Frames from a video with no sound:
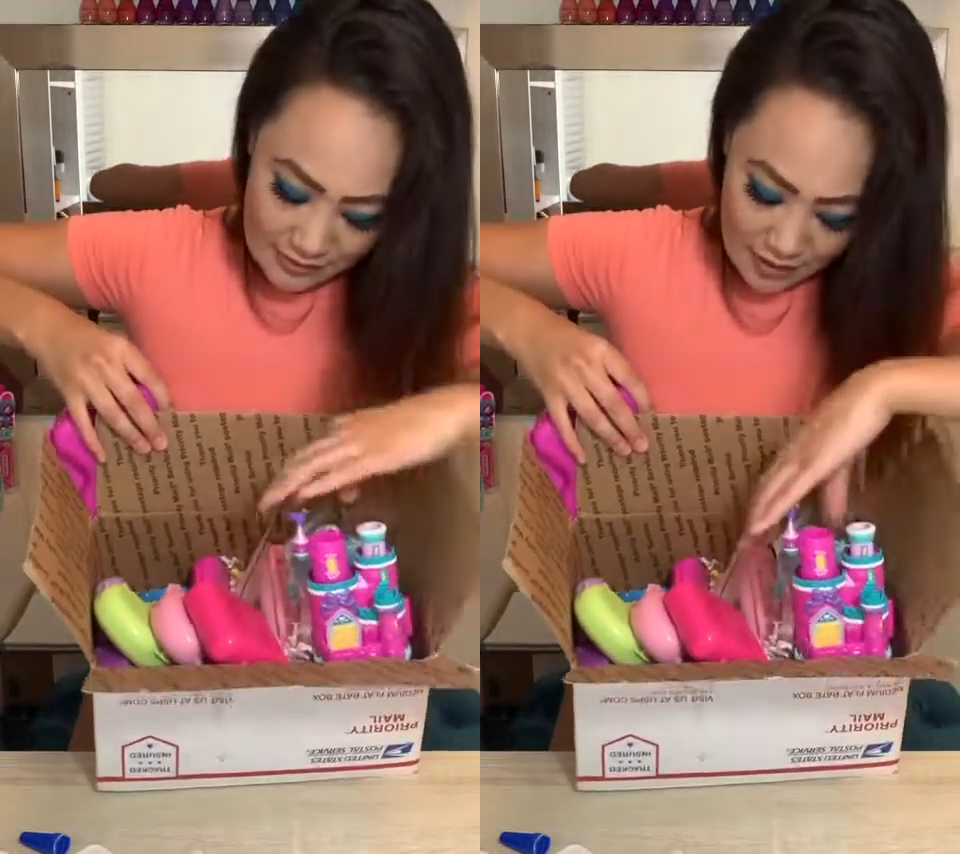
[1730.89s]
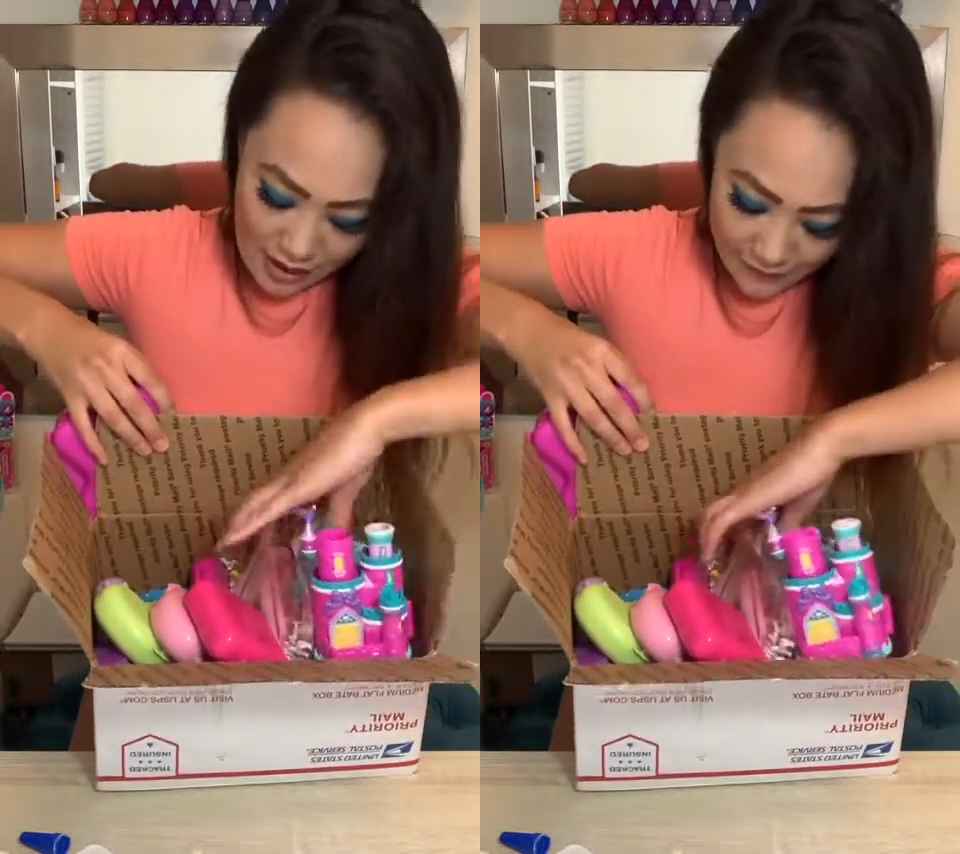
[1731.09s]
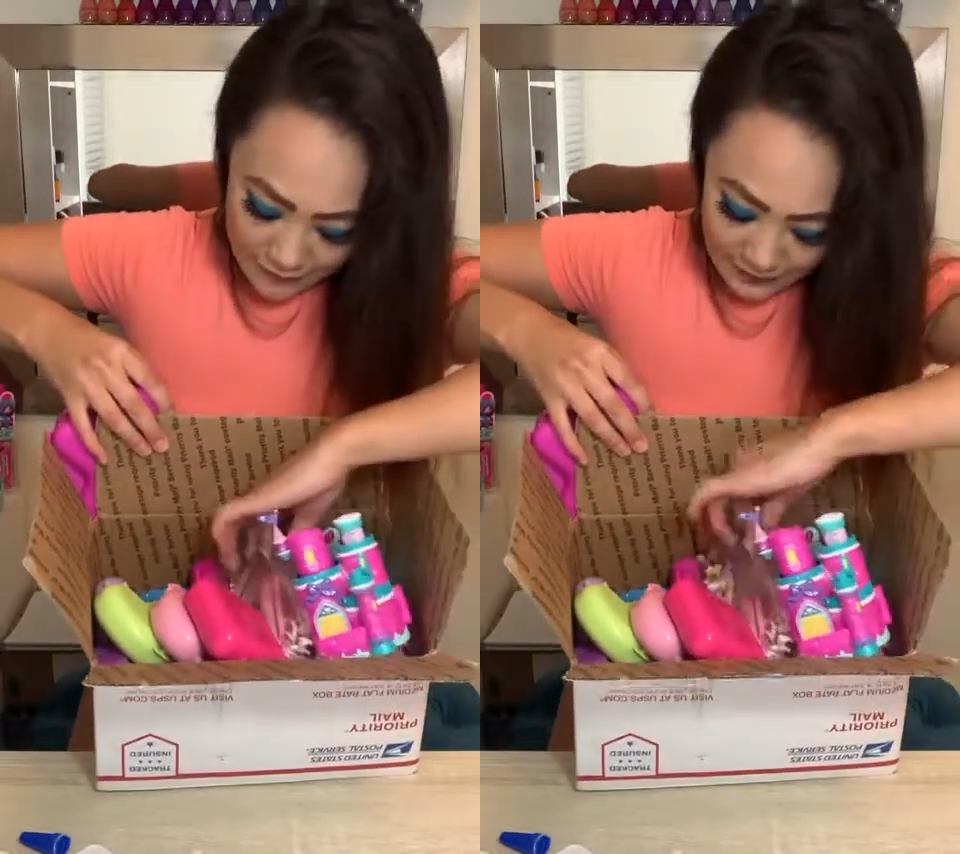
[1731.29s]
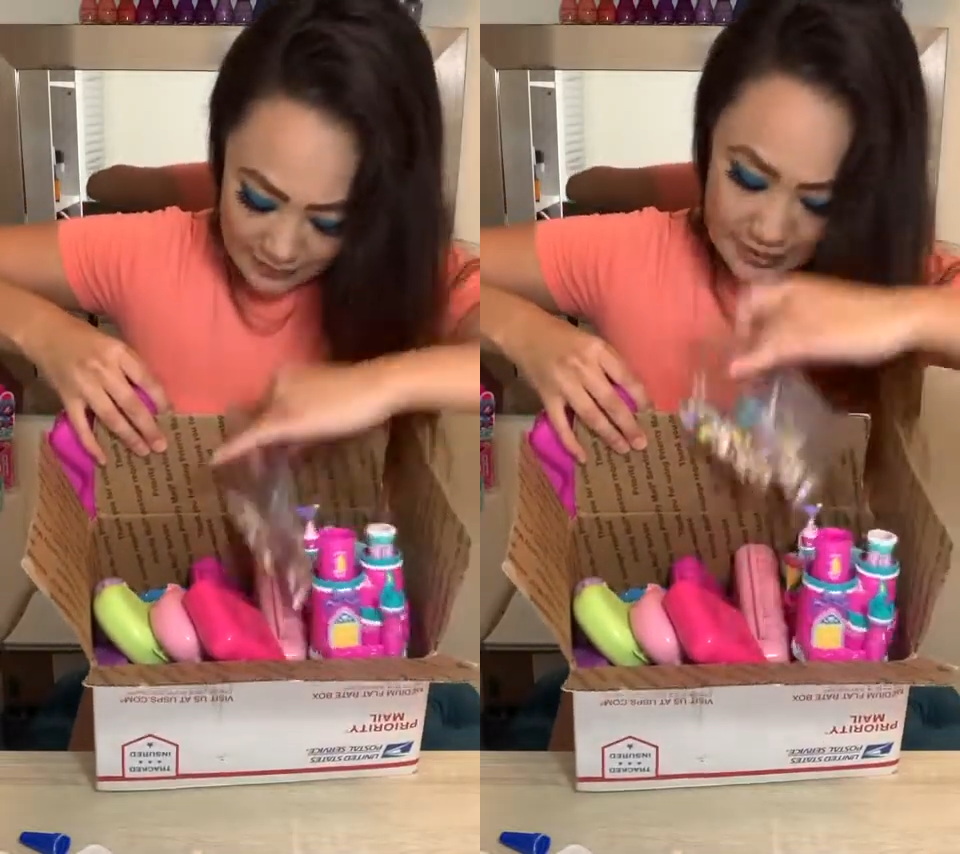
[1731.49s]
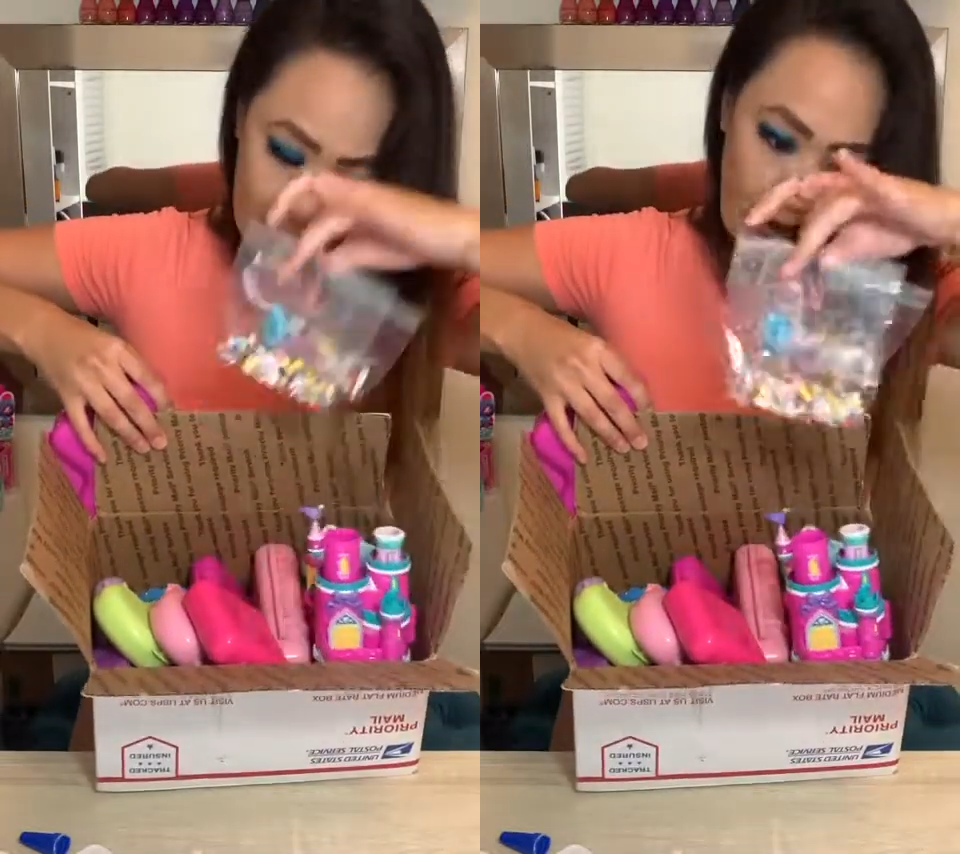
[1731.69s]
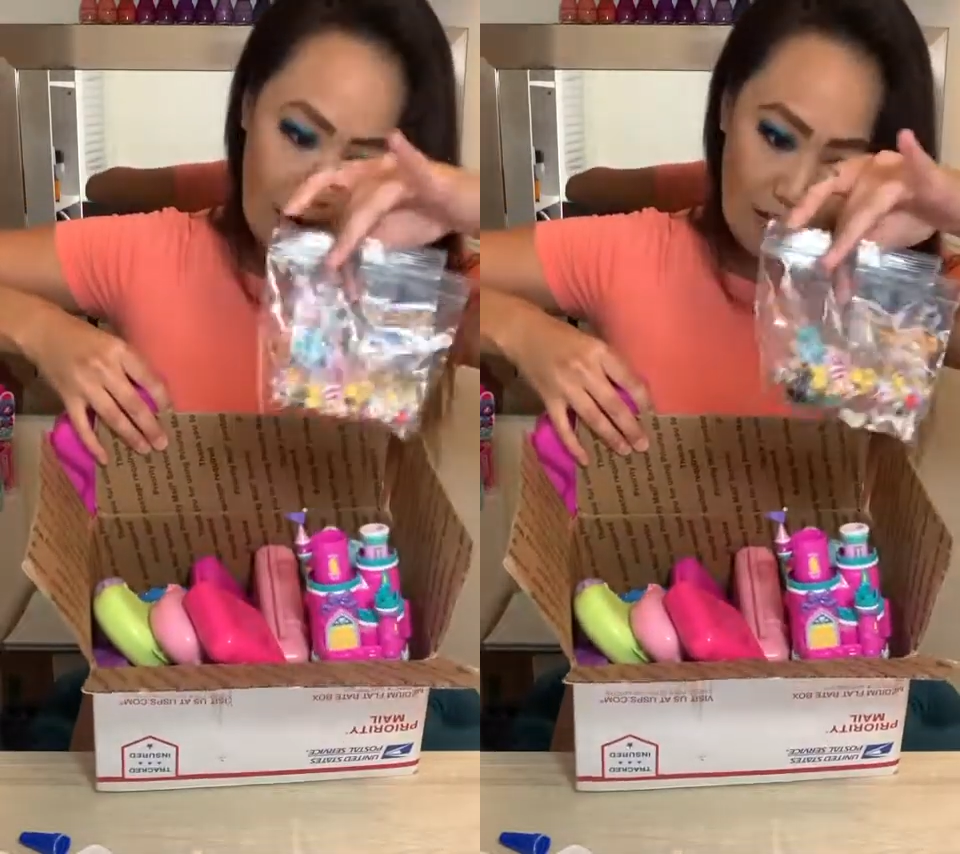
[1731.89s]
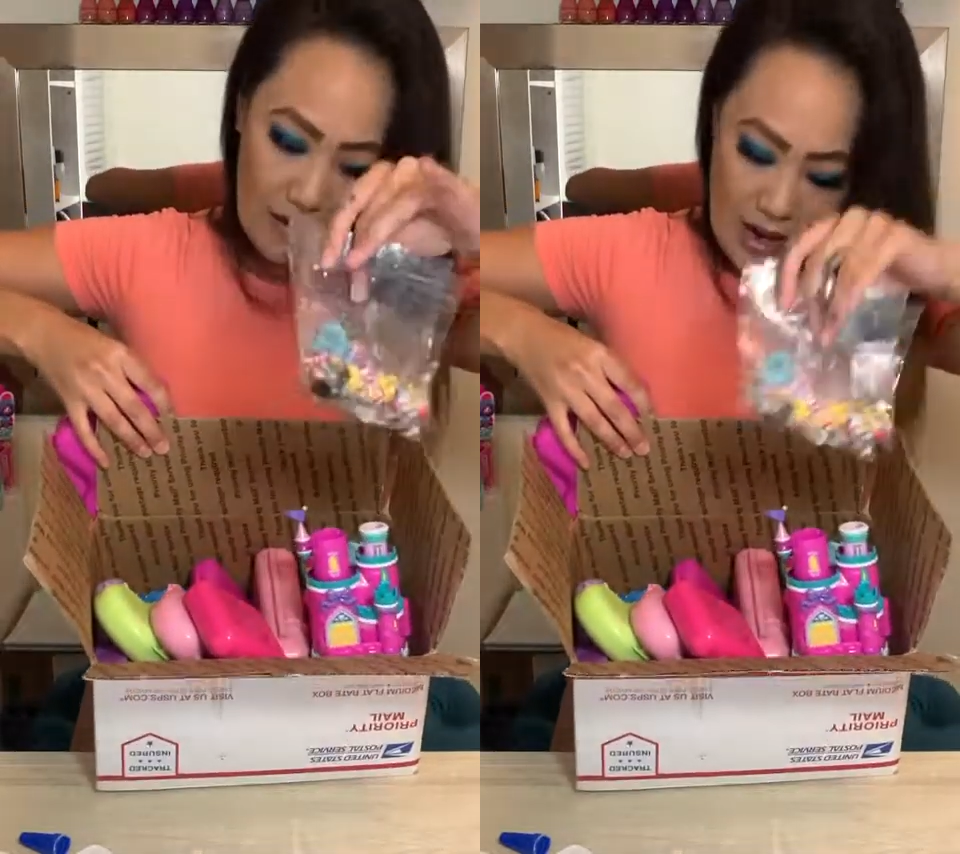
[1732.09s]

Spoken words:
a lot of figures in here.